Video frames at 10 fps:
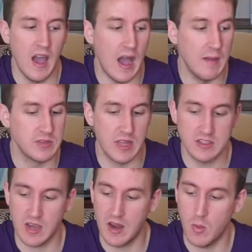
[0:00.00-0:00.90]
So
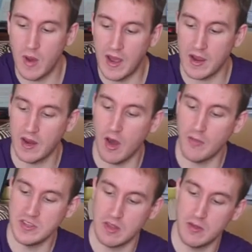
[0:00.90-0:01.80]
that's kind of why I got all
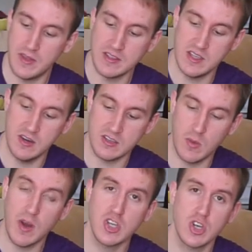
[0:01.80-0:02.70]
these other things here. I
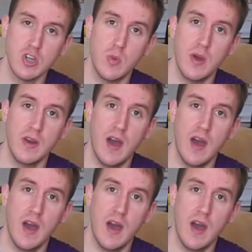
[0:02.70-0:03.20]
want to show you what